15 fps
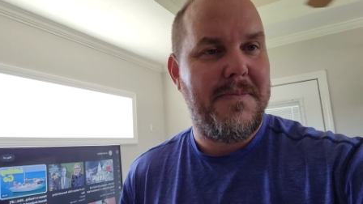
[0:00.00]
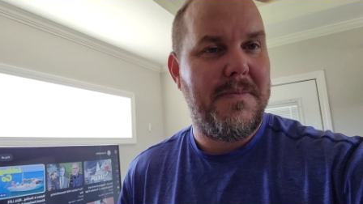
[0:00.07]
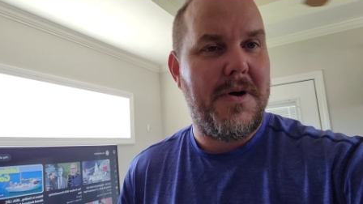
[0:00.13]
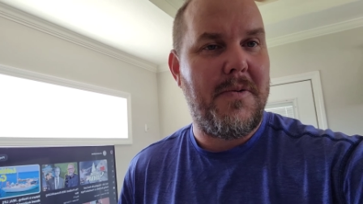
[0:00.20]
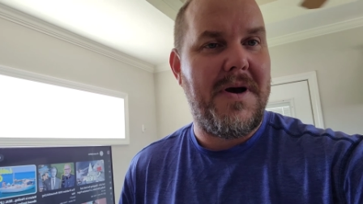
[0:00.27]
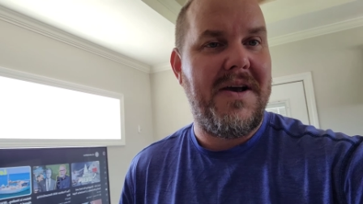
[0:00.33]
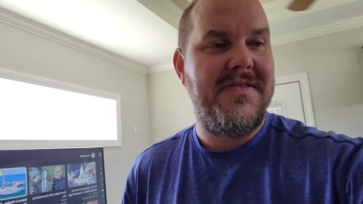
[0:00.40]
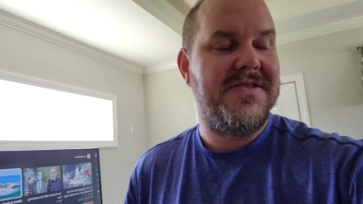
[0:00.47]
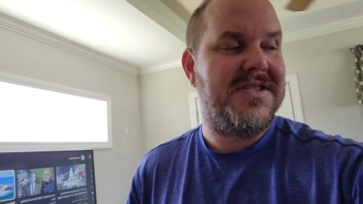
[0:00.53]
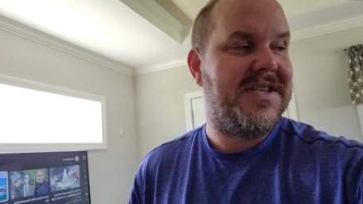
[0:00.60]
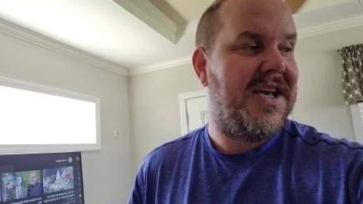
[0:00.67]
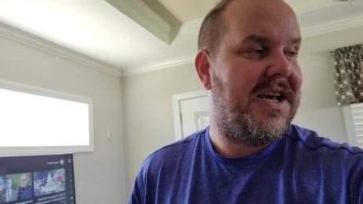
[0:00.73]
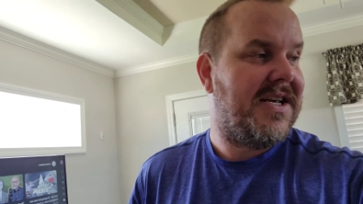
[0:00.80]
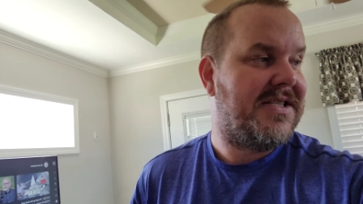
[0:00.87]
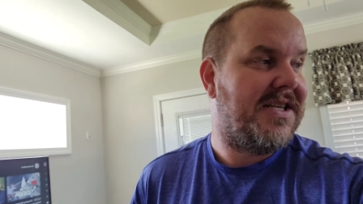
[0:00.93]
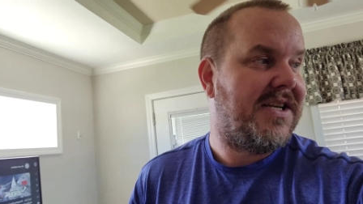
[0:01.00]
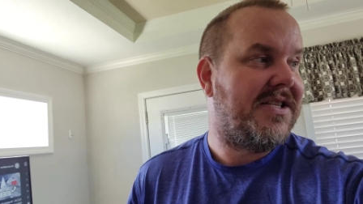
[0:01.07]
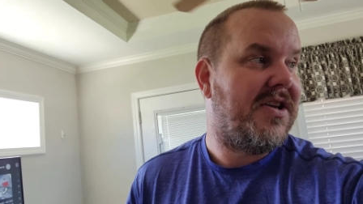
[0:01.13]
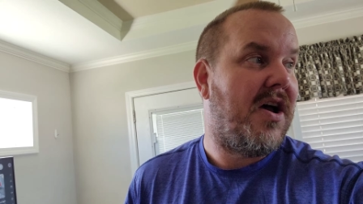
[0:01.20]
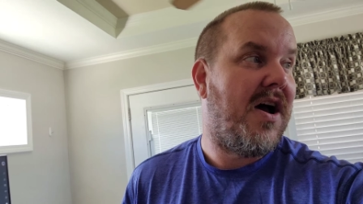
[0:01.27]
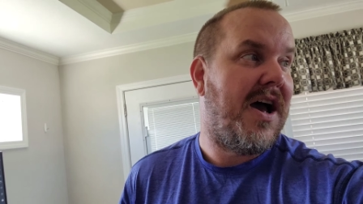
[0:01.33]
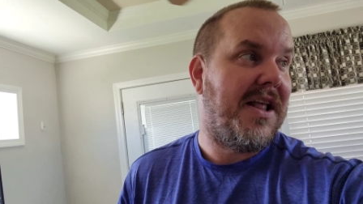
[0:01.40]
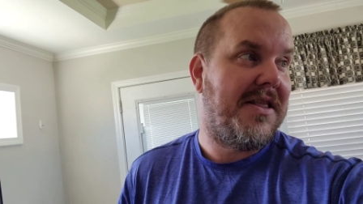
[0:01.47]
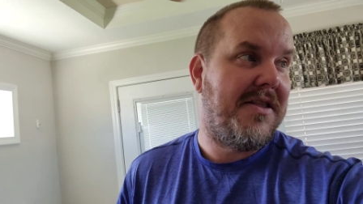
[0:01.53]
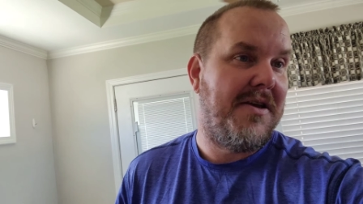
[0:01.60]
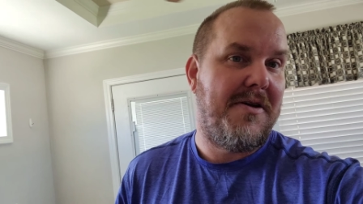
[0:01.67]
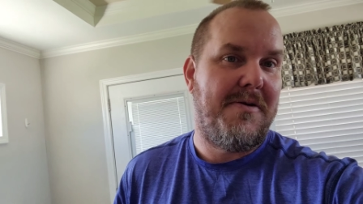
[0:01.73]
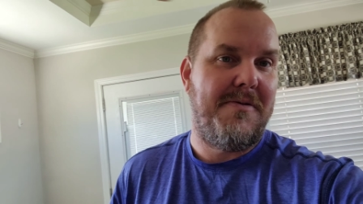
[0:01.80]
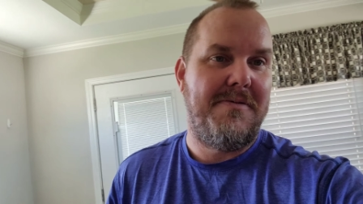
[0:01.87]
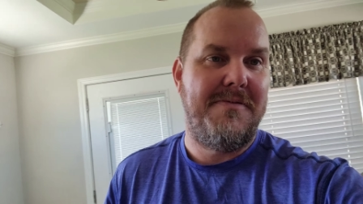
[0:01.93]
My wife says it's hot
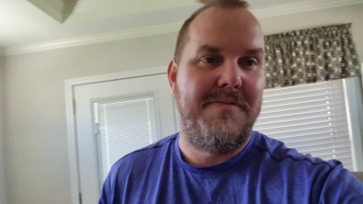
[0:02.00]
though.